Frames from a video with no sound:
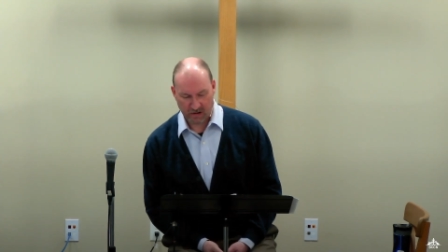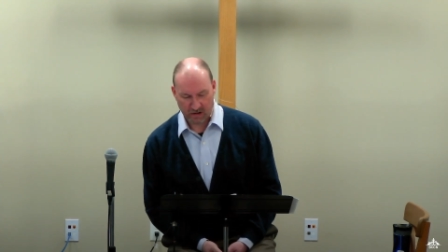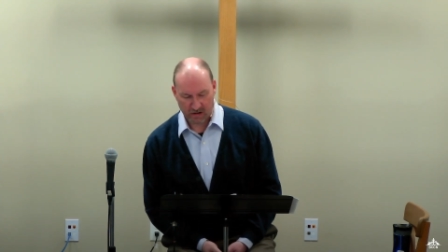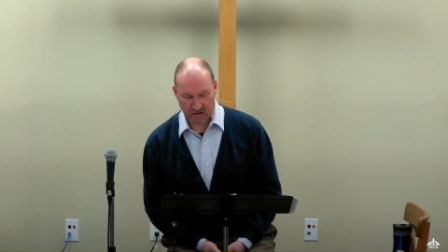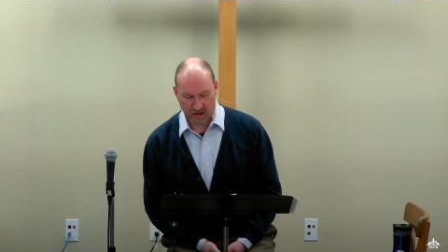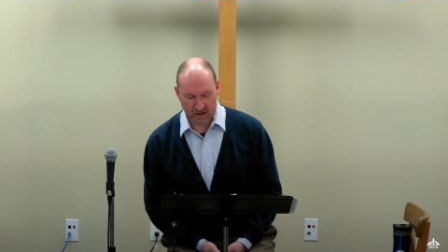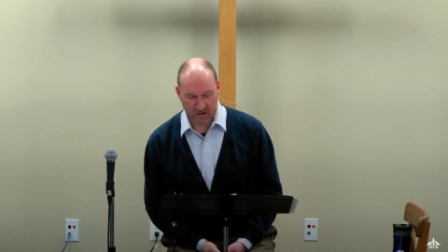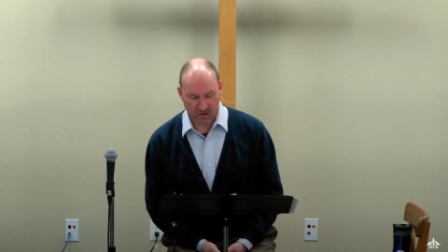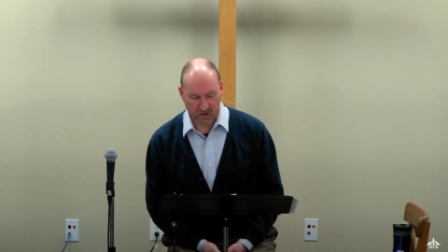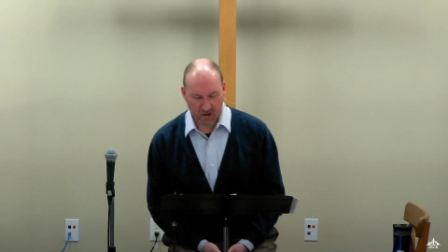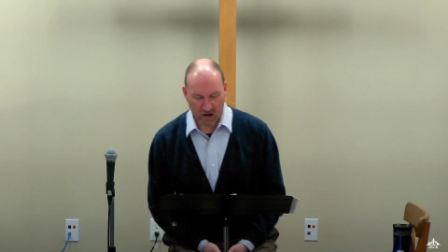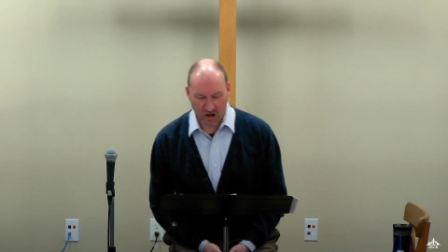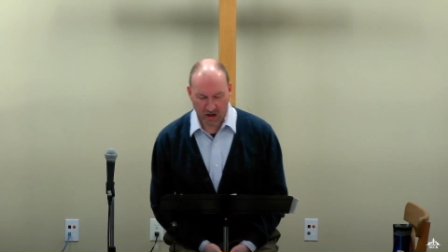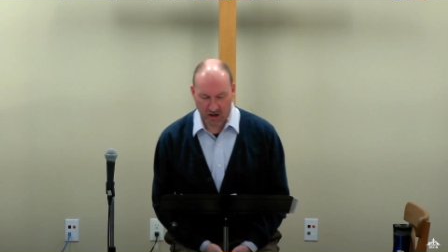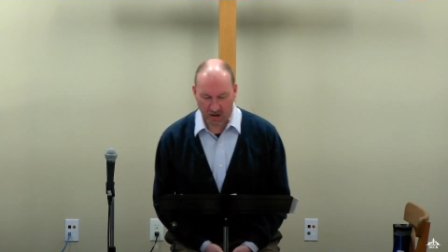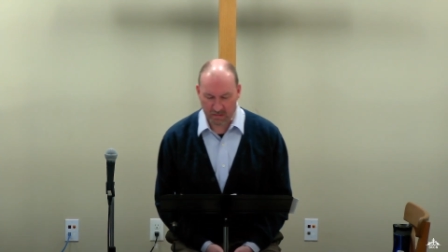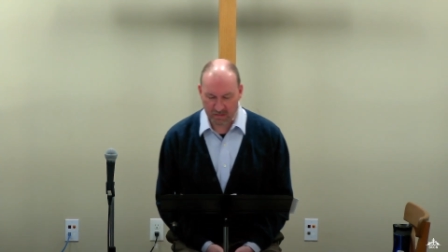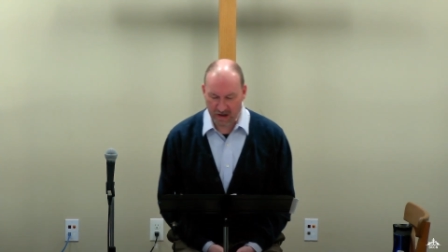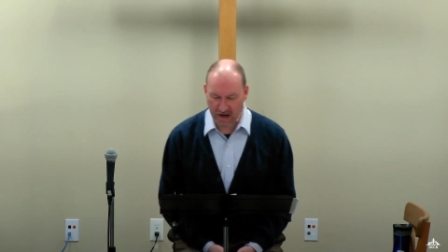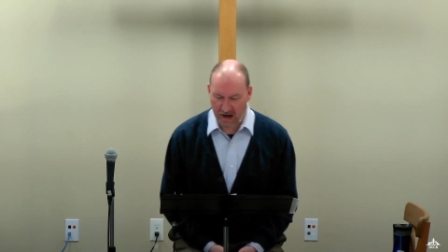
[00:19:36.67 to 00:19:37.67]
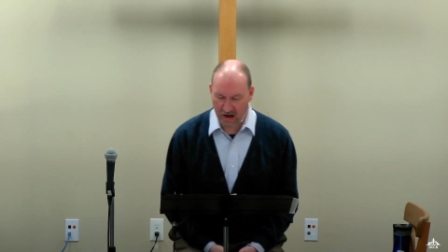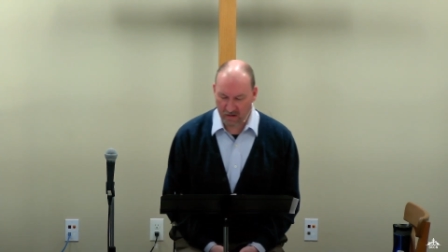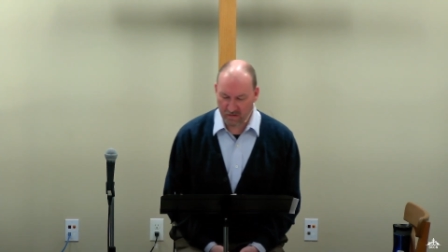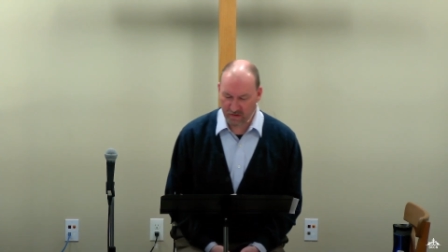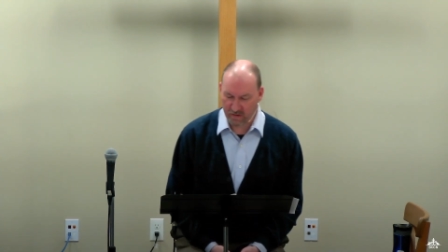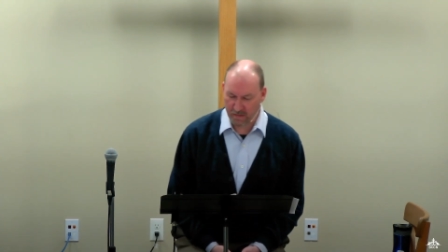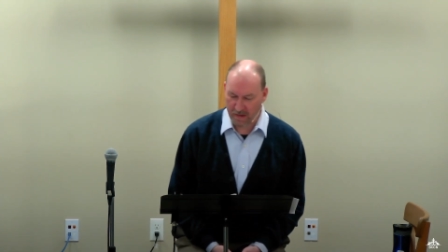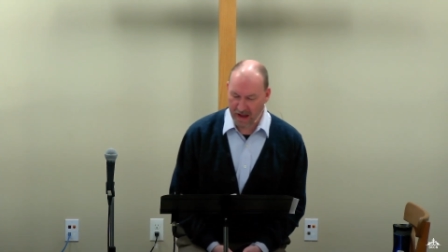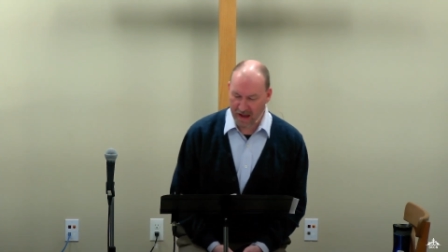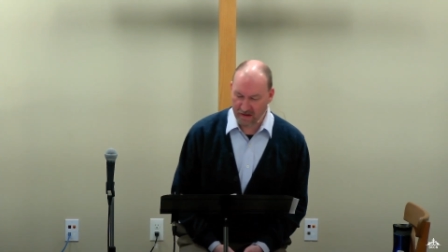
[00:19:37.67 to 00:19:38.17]
They do not come down
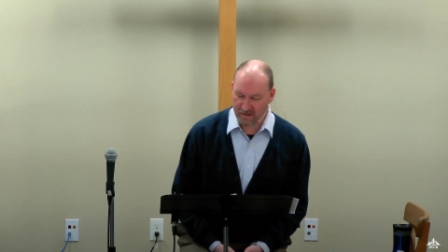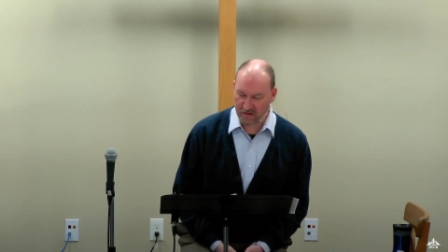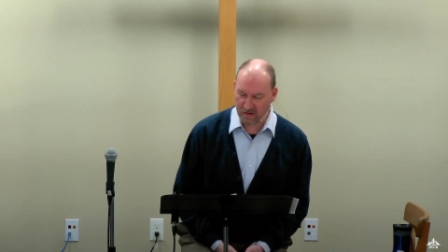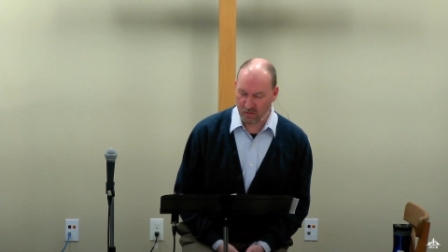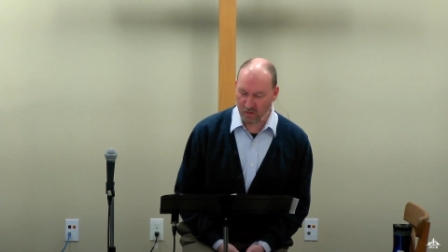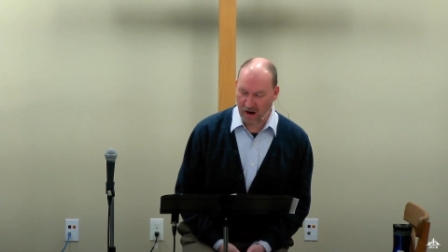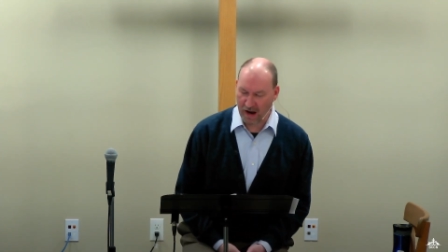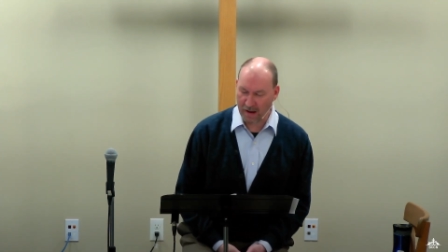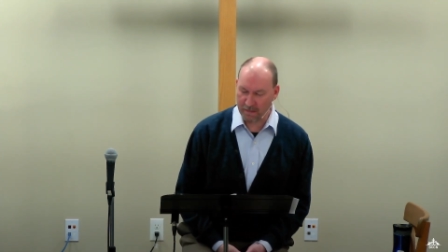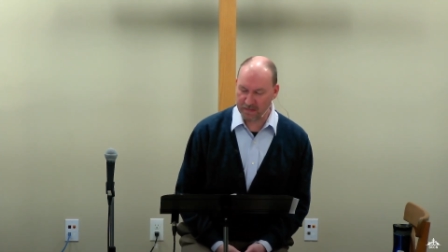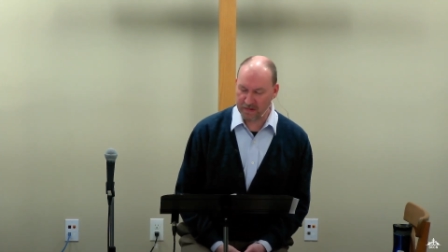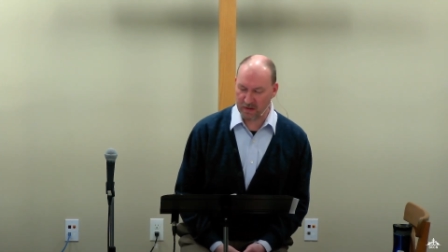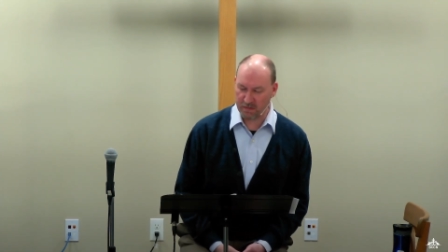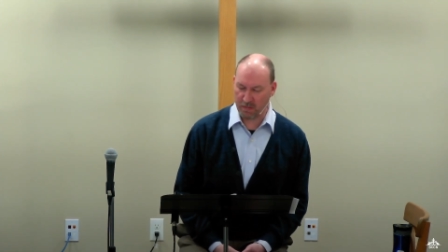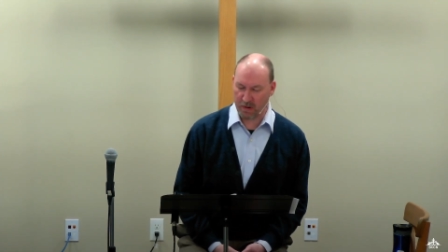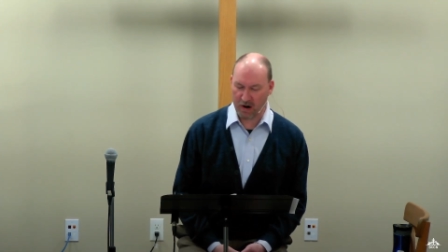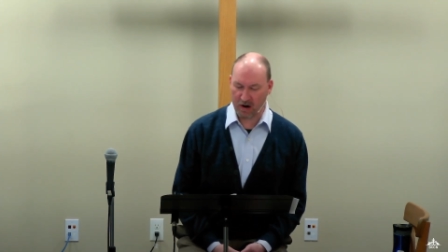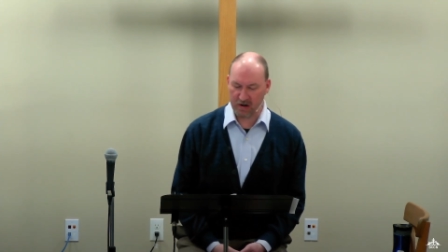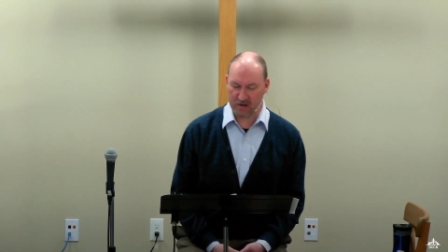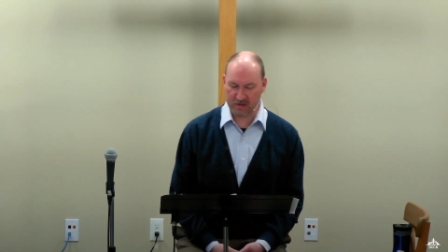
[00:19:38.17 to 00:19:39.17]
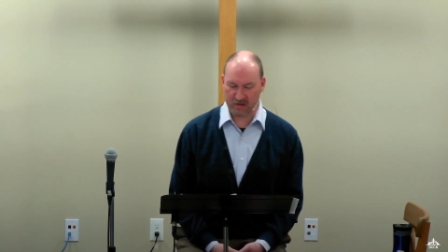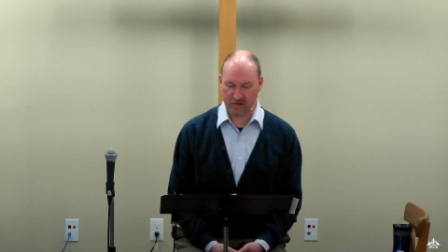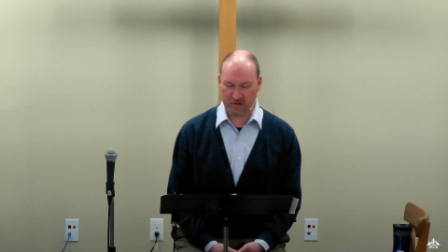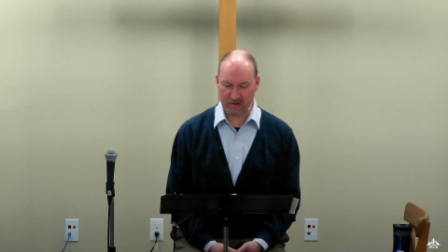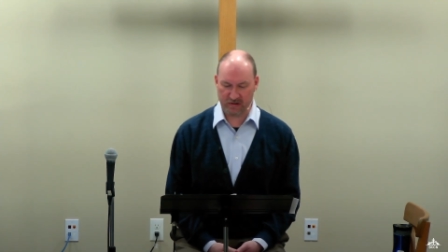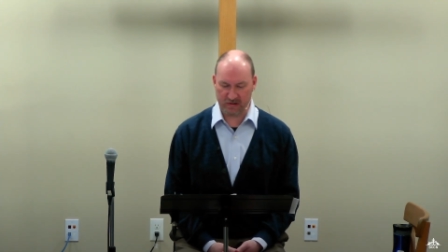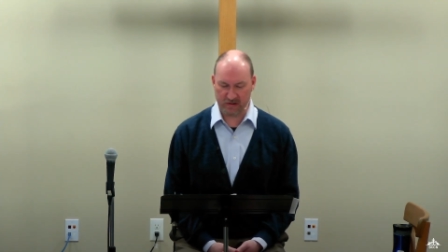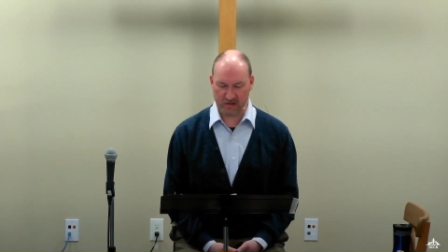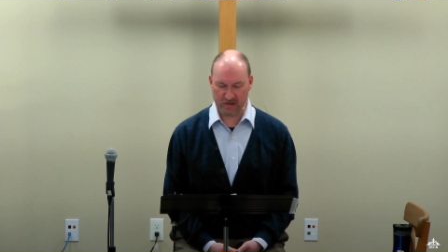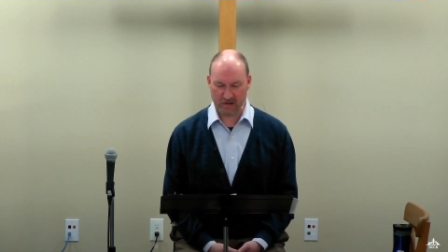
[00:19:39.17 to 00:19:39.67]
from heaven wrapped in
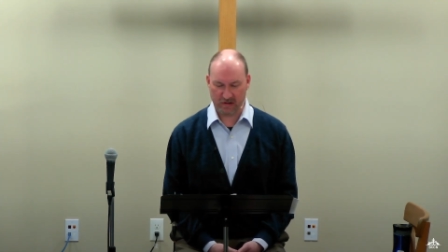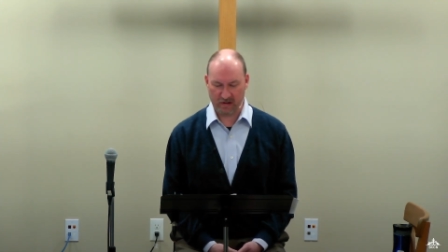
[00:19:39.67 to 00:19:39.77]
parcels.